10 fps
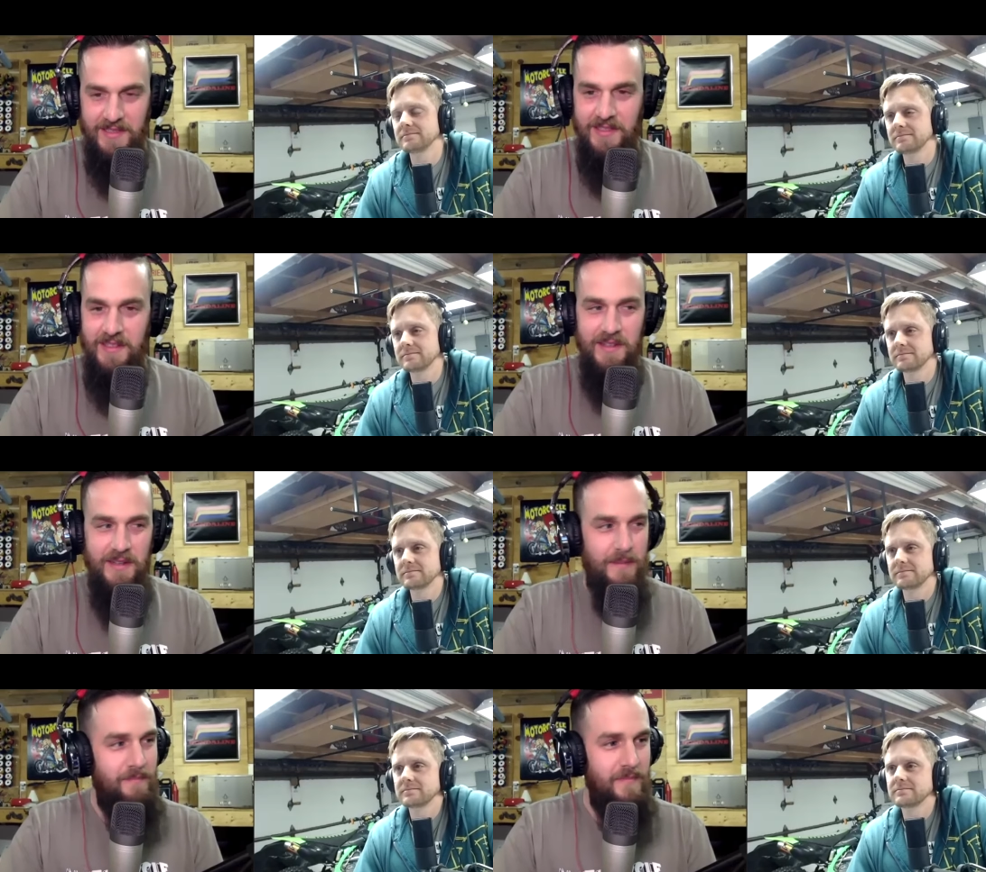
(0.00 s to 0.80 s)

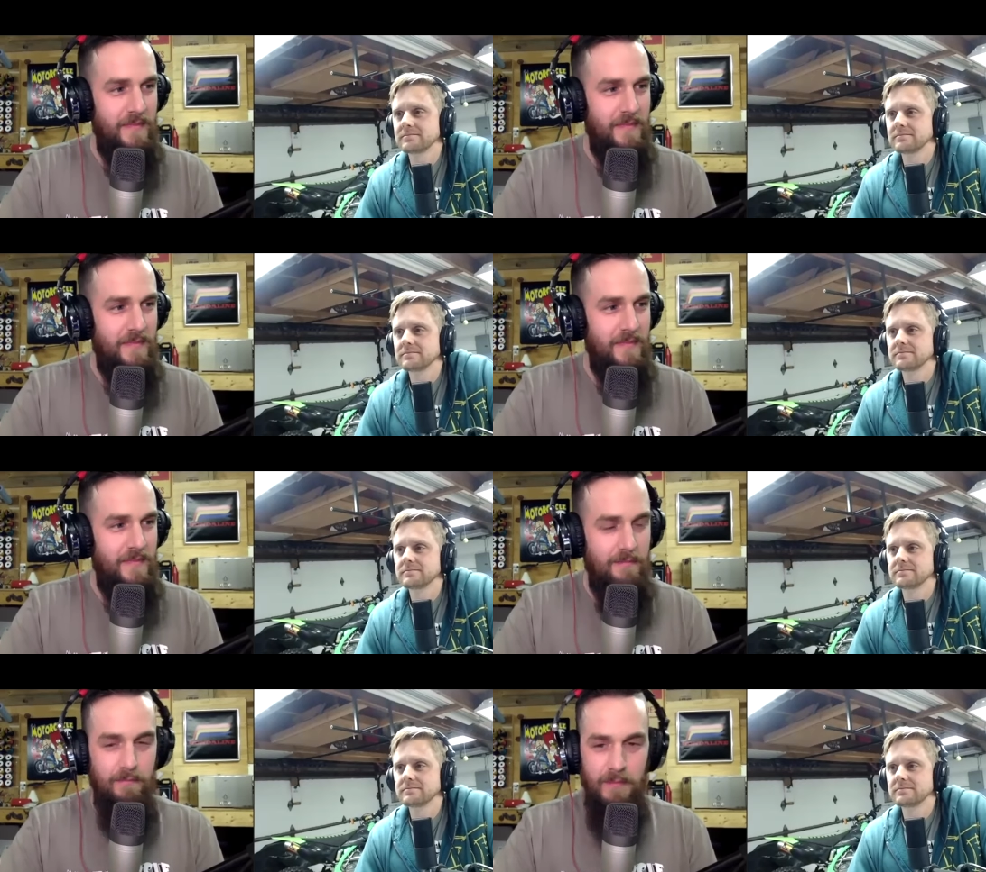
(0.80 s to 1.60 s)
Speaker 1: Um, uh,
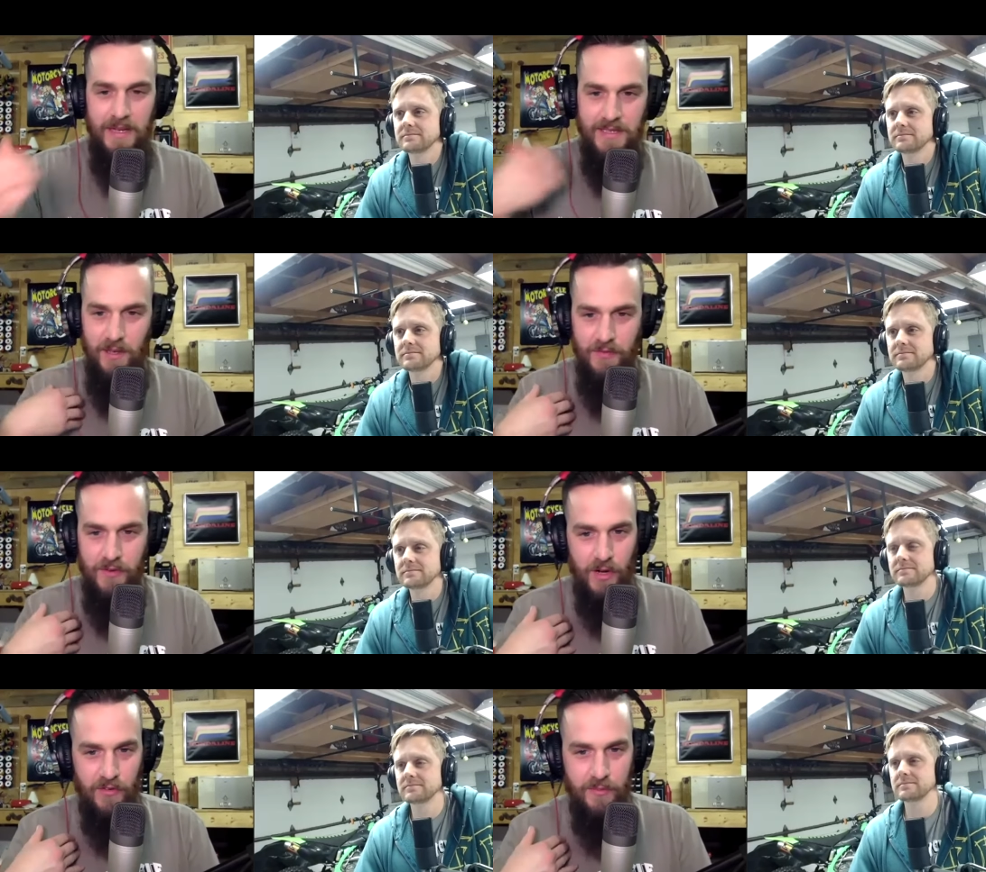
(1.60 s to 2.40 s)
myself, Cody
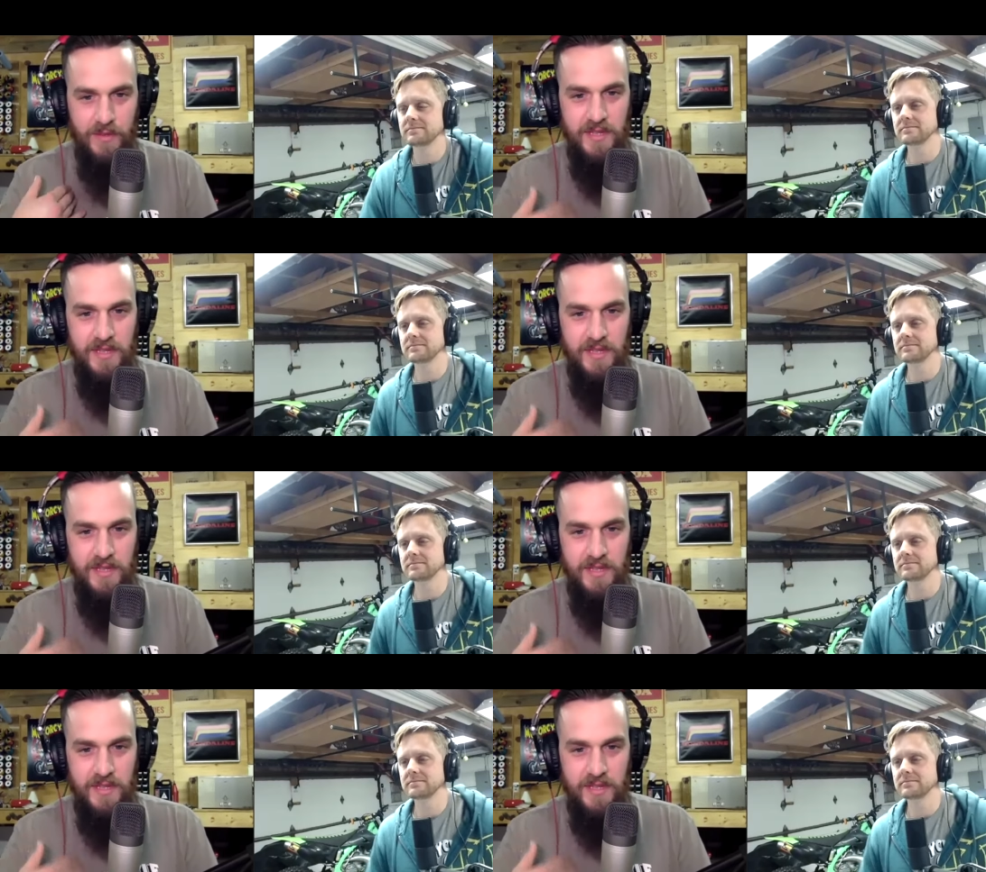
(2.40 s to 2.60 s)
from Motorcycle